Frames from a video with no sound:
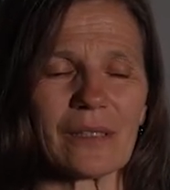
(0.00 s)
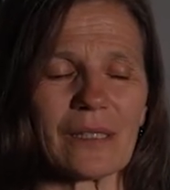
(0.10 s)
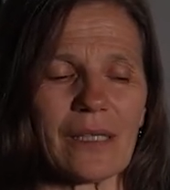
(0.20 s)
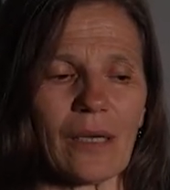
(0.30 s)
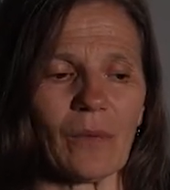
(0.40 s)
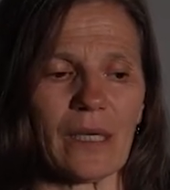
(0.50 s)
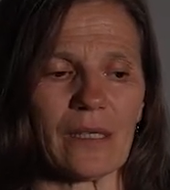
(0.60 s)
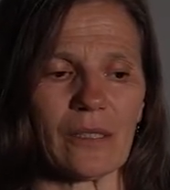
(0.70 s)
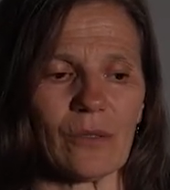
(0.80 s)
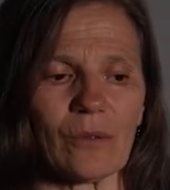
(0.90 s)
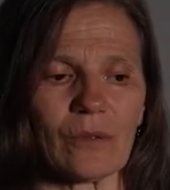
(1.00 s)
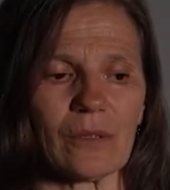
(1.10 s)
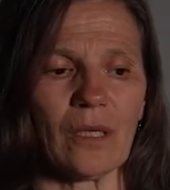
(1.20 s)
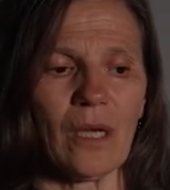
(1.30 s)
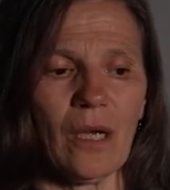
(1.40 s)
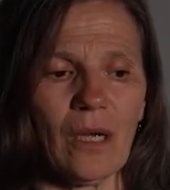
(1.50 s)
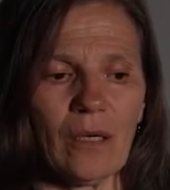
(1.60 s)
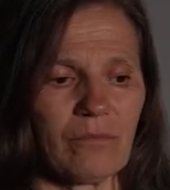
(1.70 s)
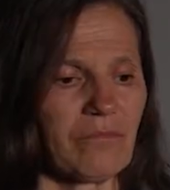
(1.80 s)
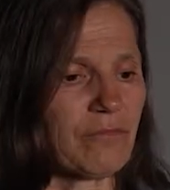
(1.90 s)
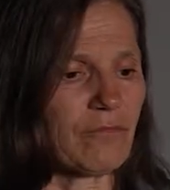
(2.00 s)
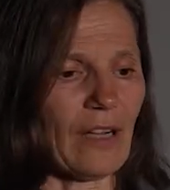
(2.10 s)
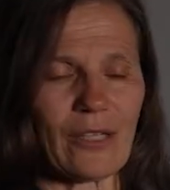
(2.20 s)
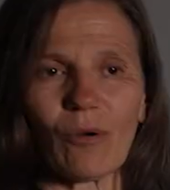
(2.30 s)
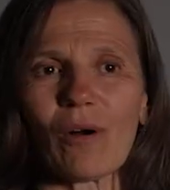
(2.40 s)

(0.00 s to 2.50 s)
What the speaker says: in that way that you could find